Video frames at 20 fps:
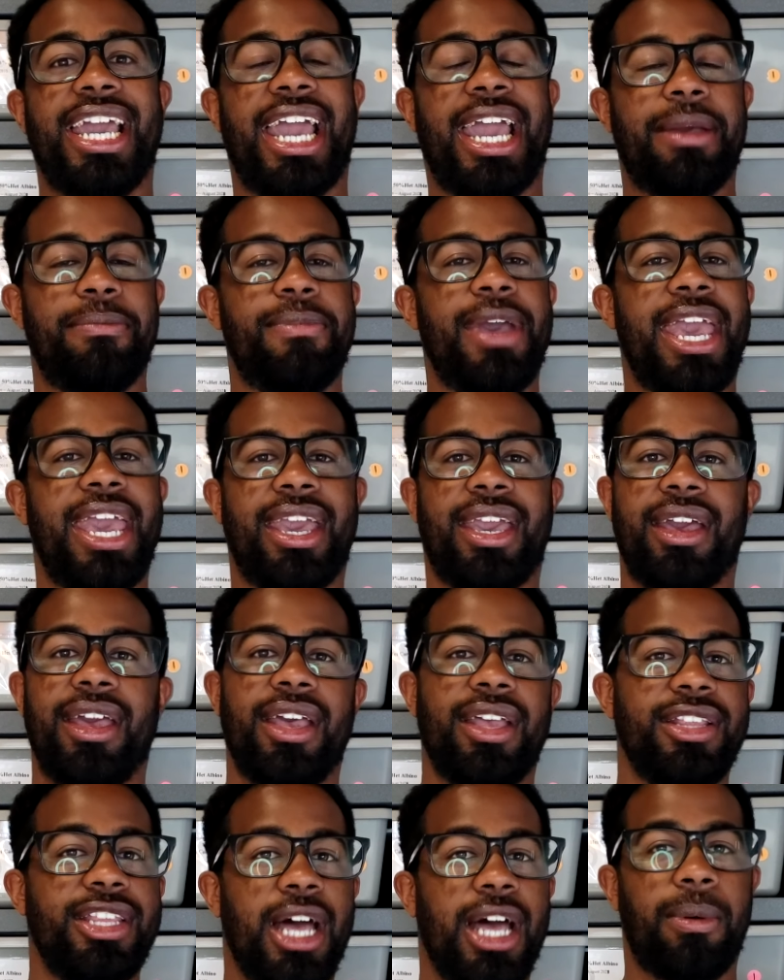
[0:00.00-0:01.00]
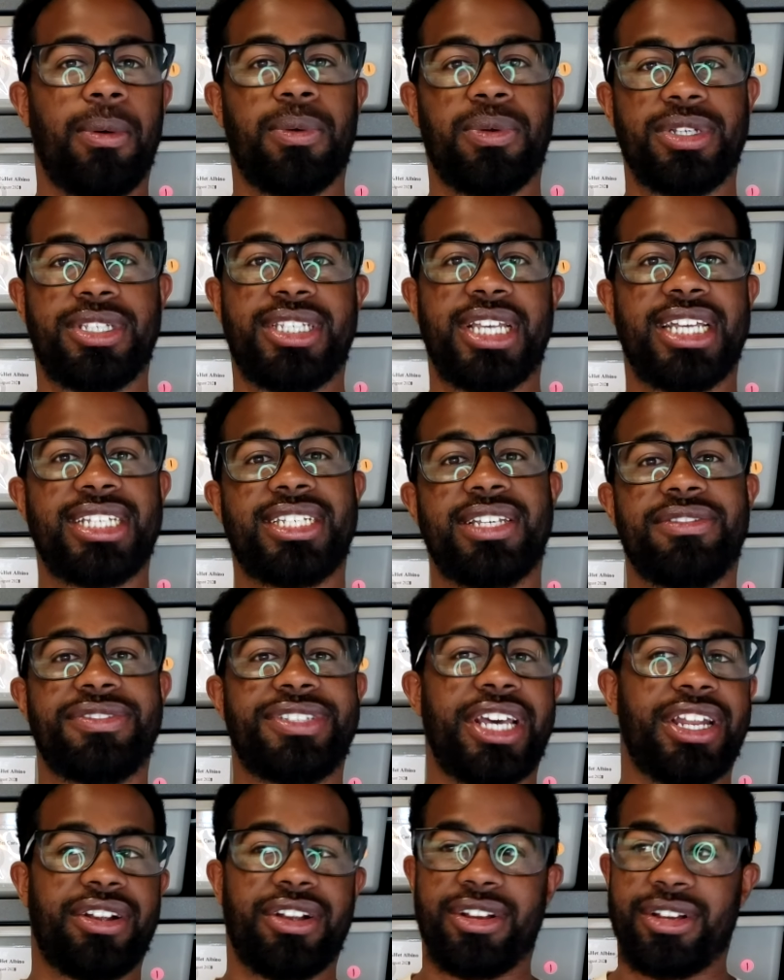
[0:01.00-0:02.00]
and make double recessives
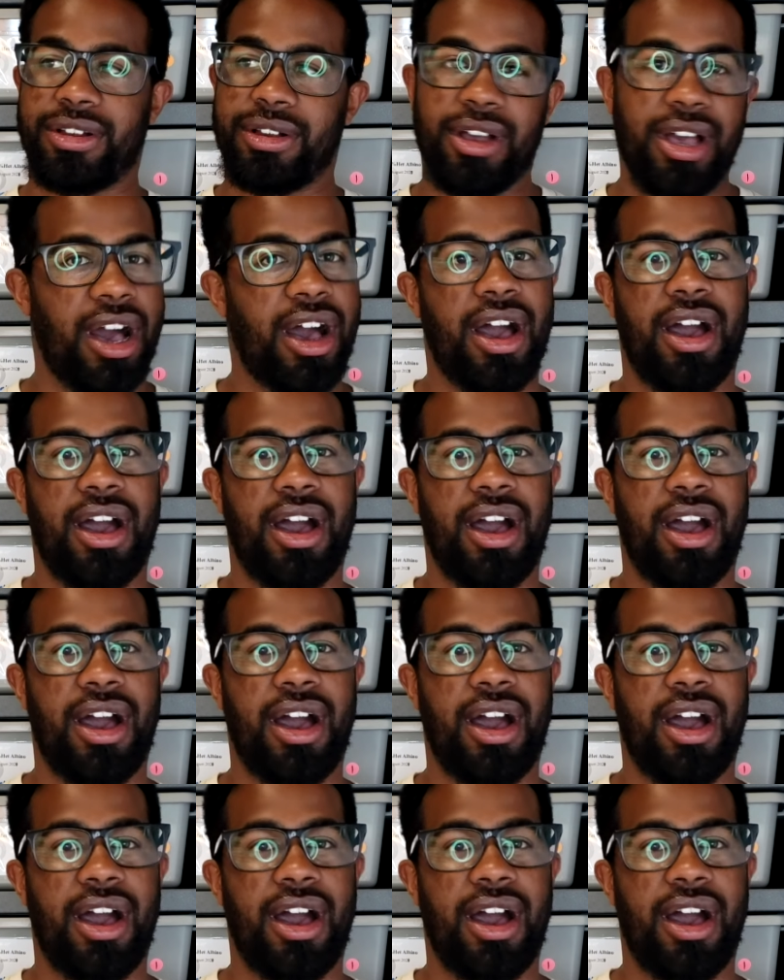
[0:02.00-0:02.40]
that are